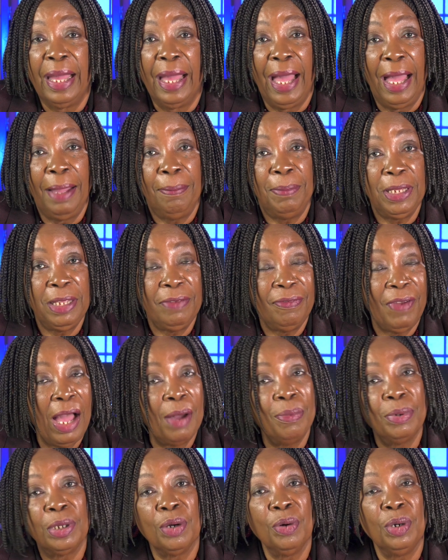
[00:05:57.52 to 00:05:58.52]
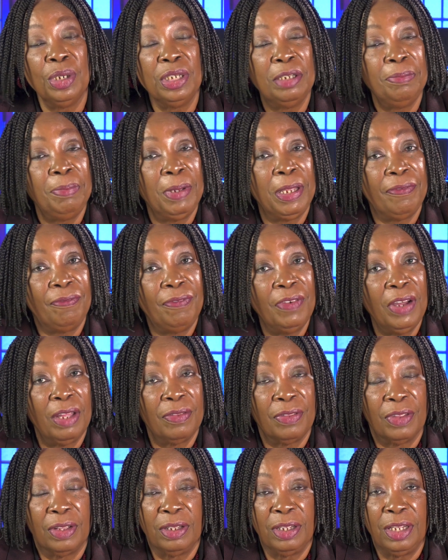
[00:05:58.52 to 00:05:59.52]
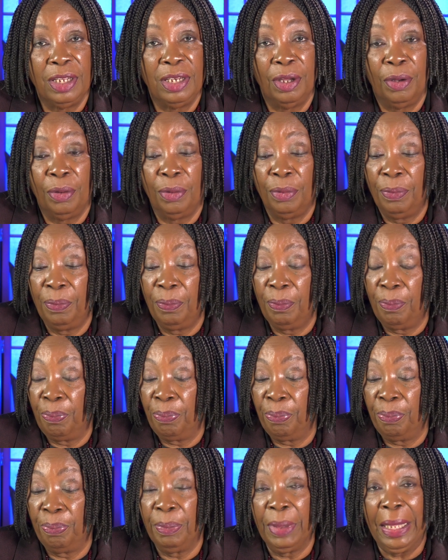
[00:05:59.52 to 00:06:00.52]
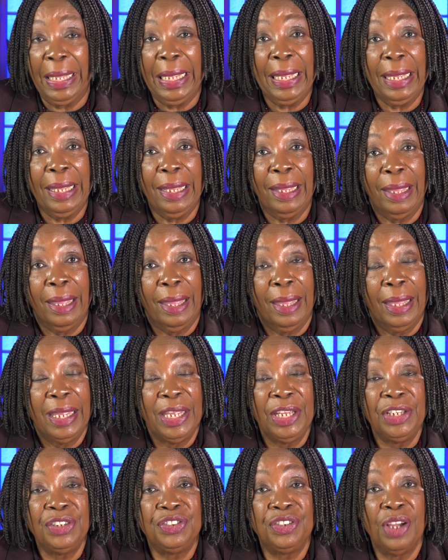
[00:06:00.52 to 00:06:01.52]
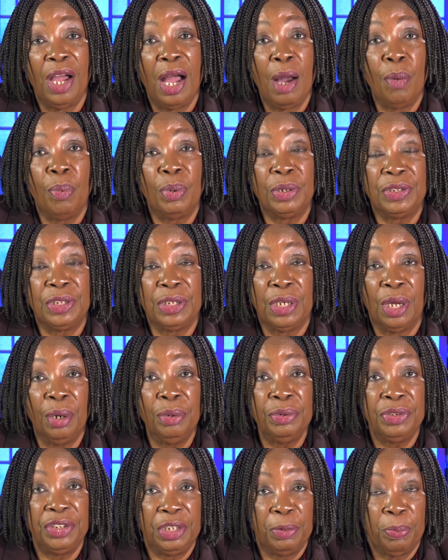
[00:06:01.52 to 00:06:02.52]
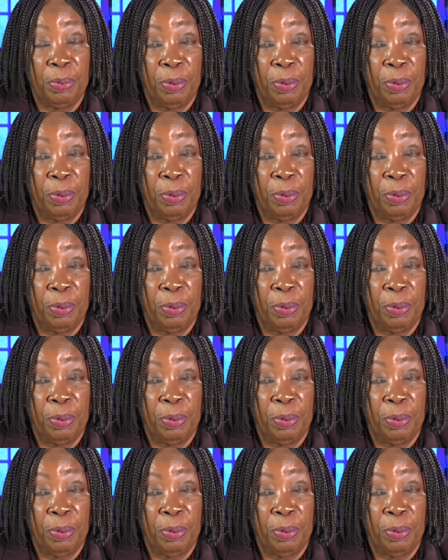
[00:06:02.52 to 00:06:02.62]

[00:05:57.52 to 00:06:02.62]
I believe I would go a little bit further, you know. His job was to go to the